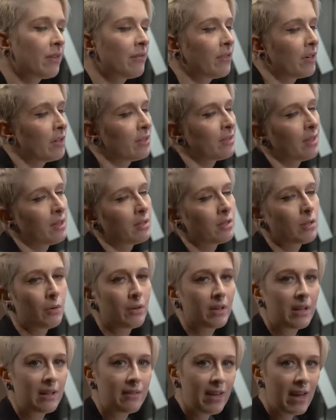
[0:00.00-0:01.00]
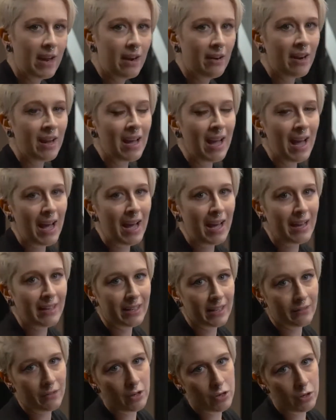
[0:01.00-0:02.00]
the verse that's already there and
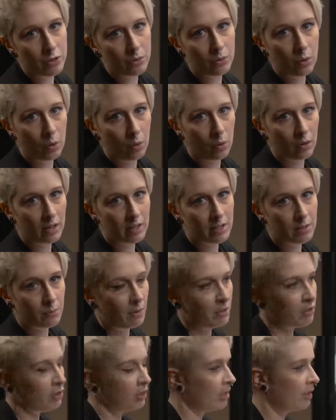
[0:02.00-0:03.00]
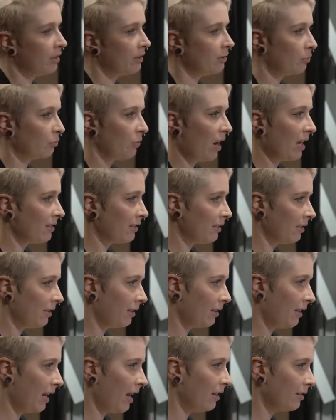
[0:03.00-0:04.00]
give a new chorus when she's rested
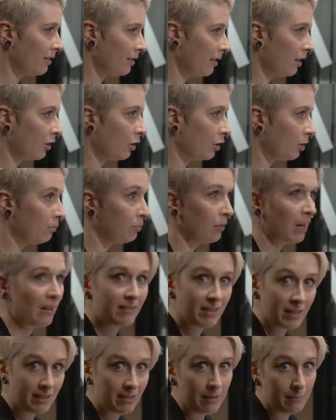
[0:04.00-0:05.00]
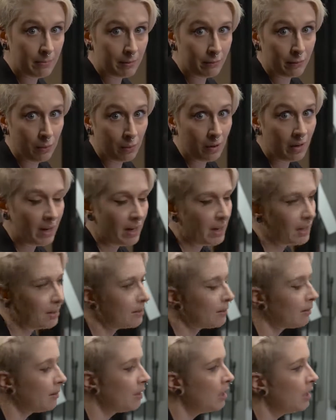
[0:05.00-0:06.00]
and has a good breath to take
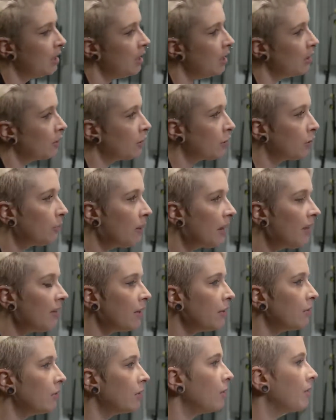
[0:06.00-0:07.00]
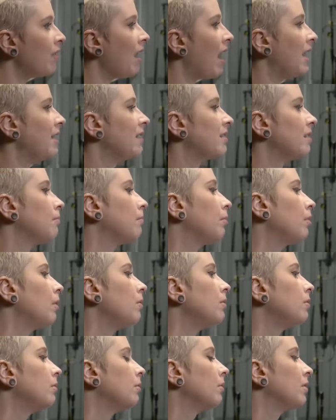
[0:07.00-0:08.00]
beforehand. So the way that you do that is in Pro
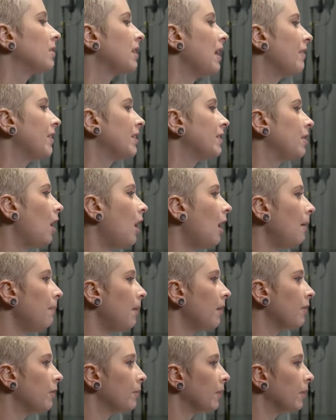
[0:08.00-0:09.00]
Tools at the top on the